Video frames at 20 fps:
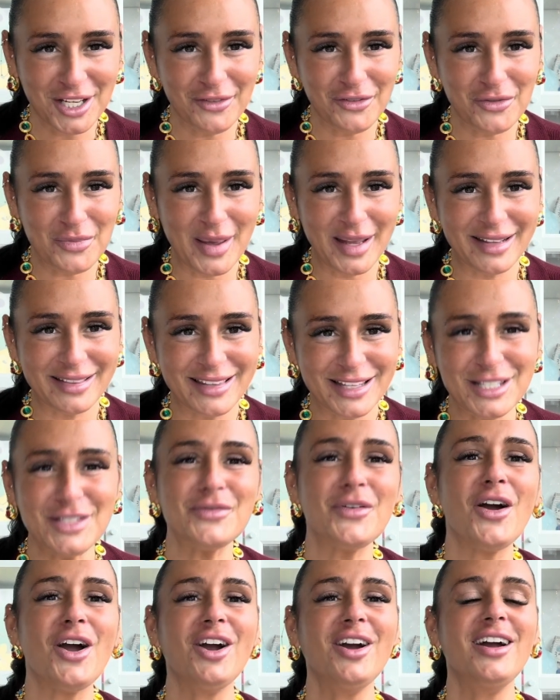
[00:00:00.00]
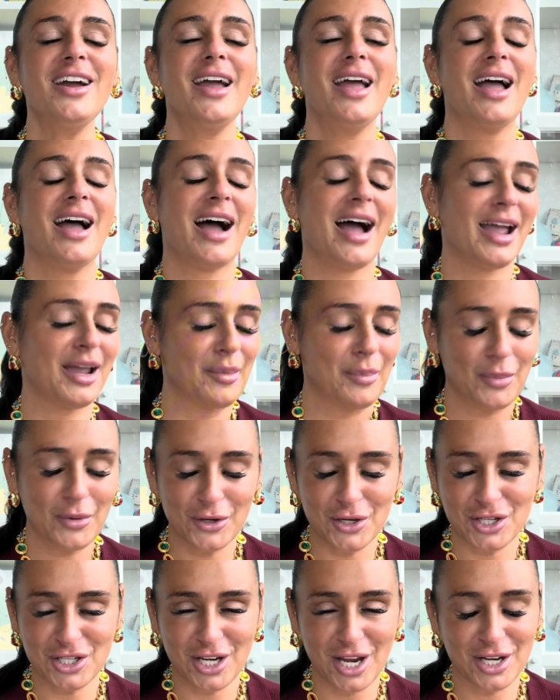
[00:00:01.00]
If you've made it this far, I
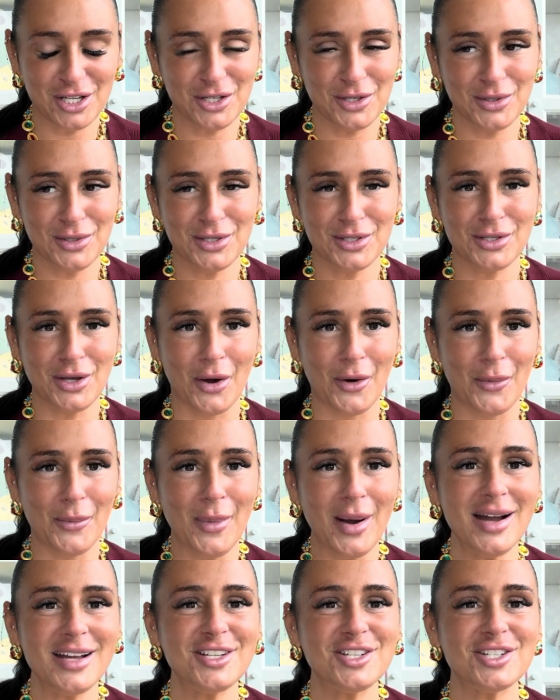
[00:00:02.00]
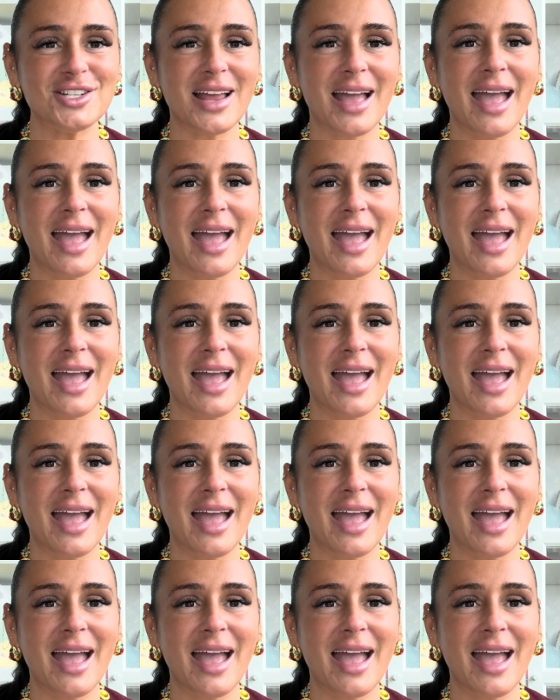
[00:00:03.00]
appreciate you so much.